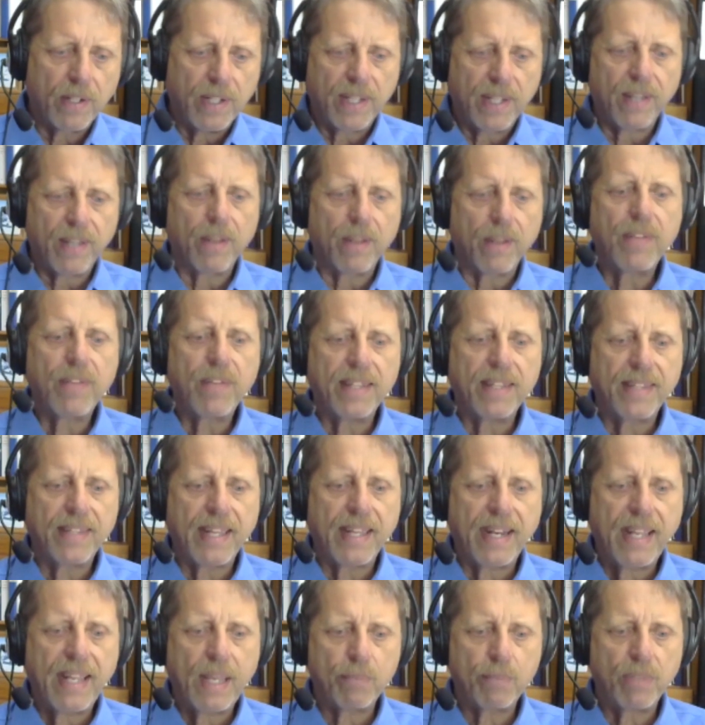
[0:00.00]
Now, I've had
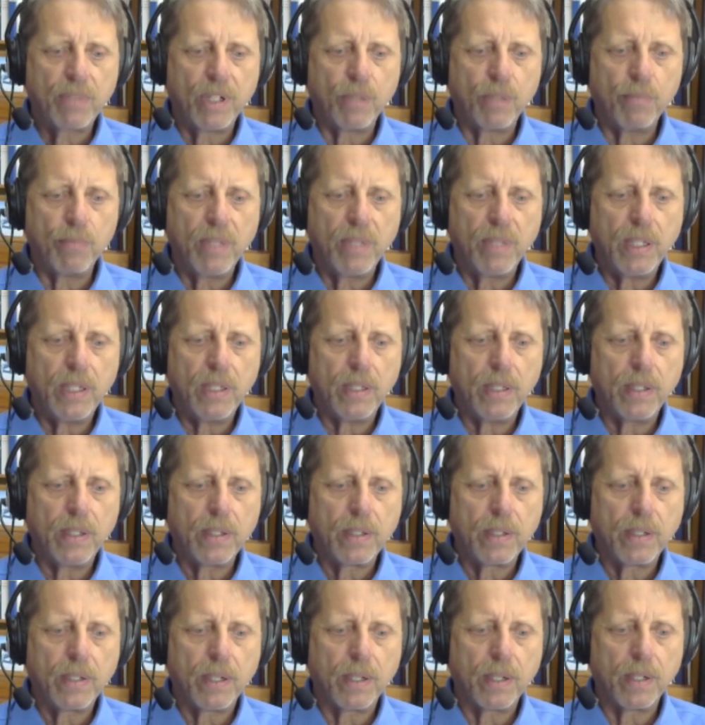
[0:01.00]
that happen to me
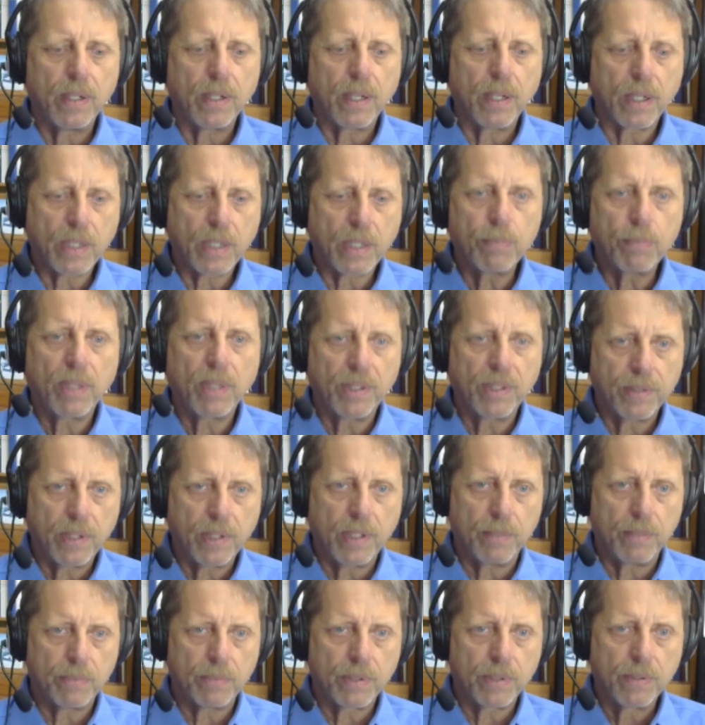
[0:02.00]
a couple of
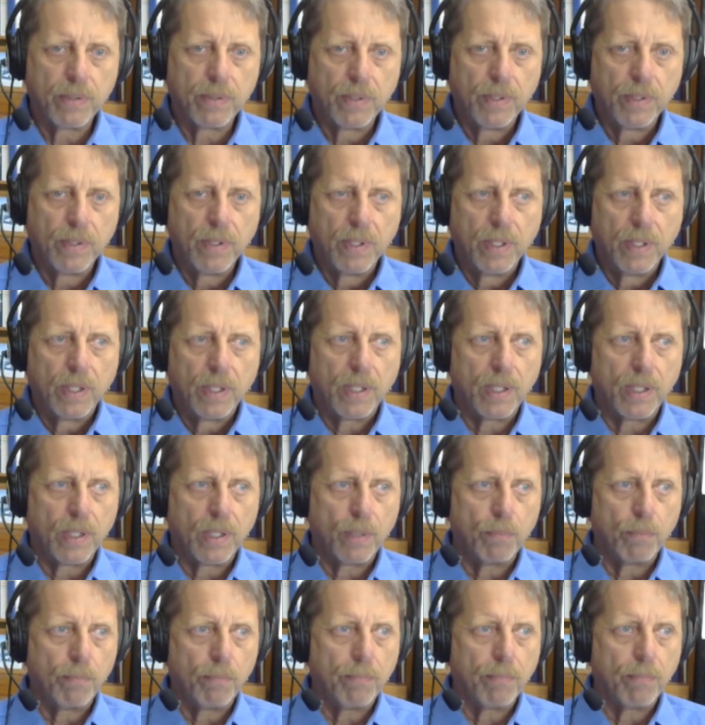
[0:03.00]
times.
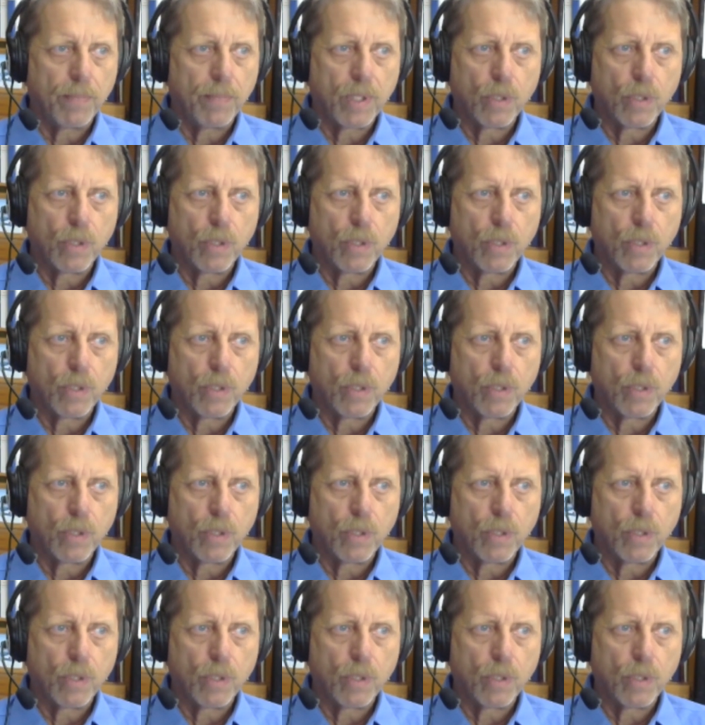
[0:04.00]
Mm-hmm.